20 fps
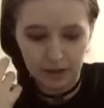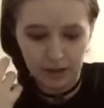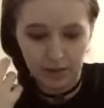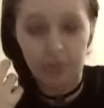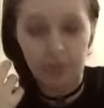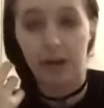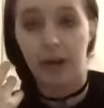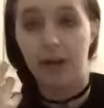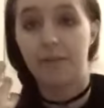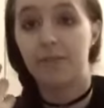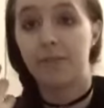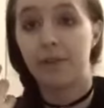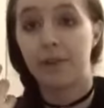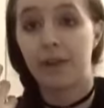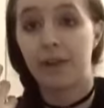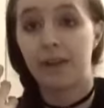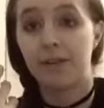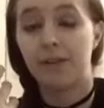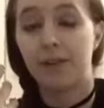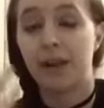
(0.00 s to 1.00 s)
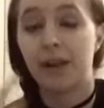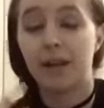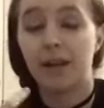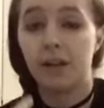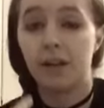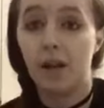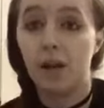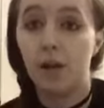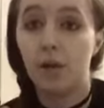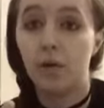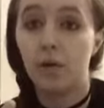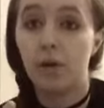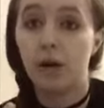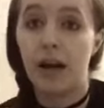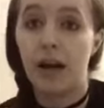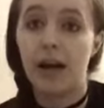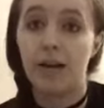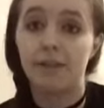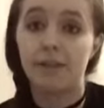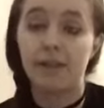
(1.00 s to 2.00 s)
when I'm feeling very low or
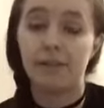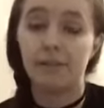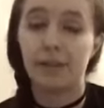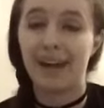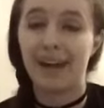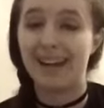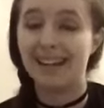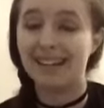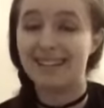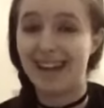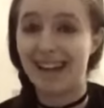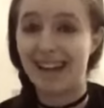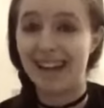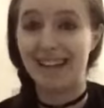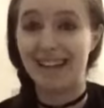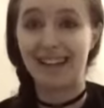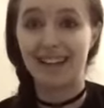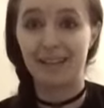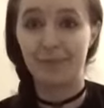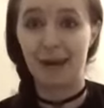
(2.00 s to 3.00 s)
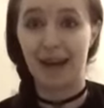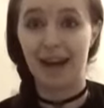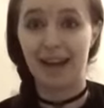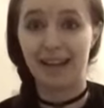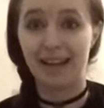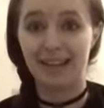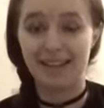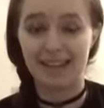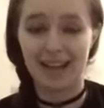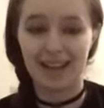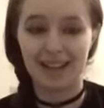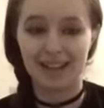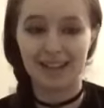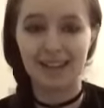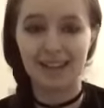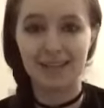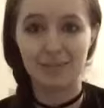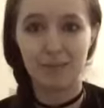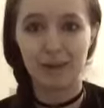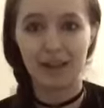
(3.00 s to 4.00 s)
having my anxiety and panic attacks,
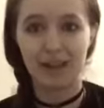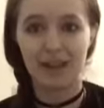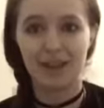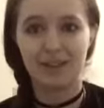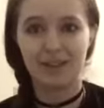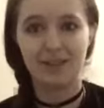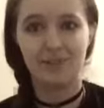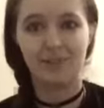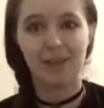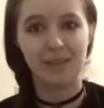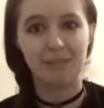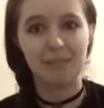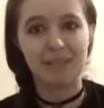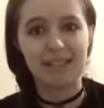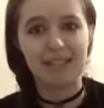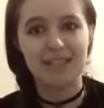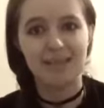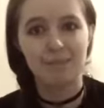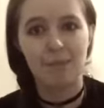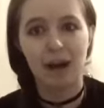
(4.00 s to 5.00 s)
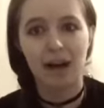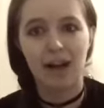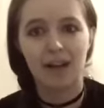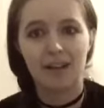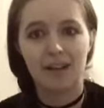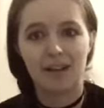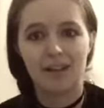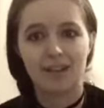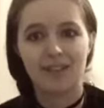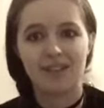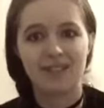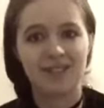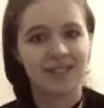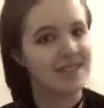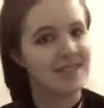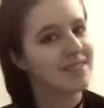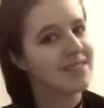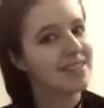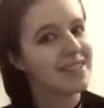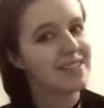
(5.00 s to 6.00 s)
he's been there to make me smile. Just
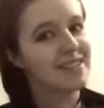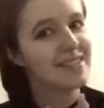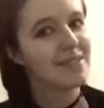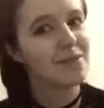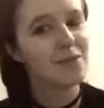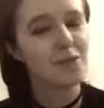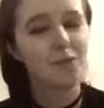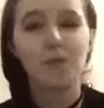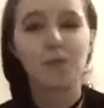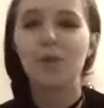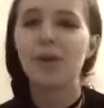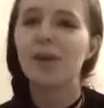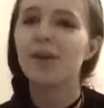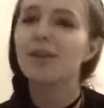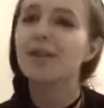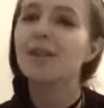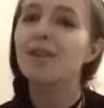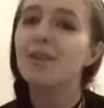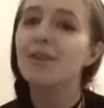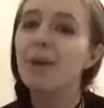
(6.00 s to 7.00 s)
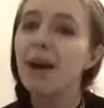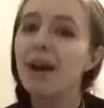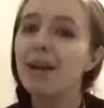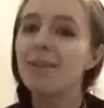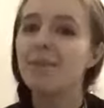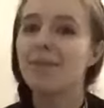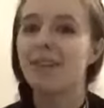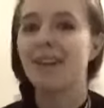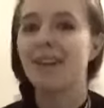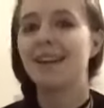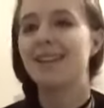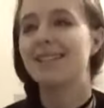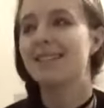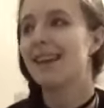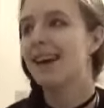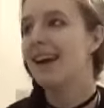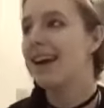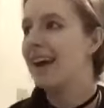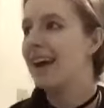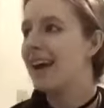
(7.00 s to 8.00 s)
those weird little random things.
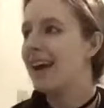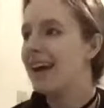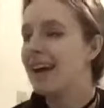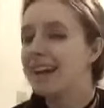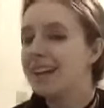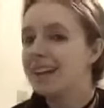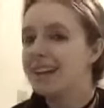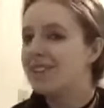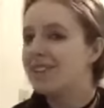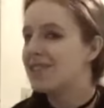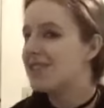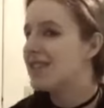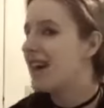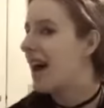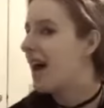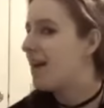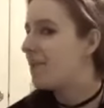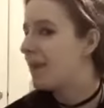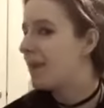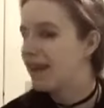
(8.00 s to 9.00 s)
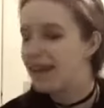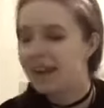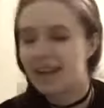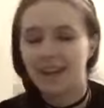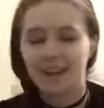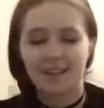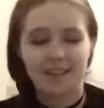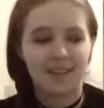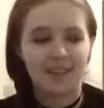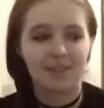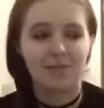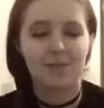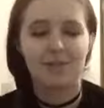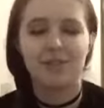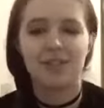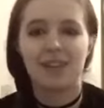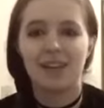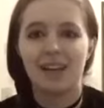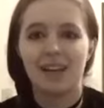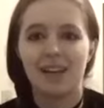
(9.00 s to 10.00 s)
They just happen, and I'm
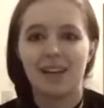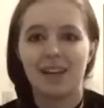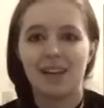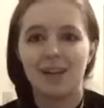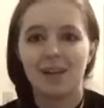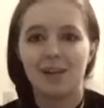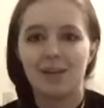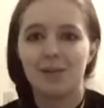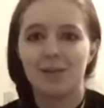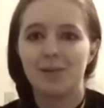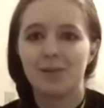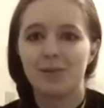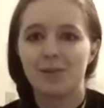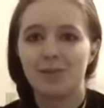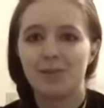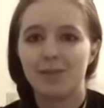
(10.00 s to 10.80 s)
just like, oh,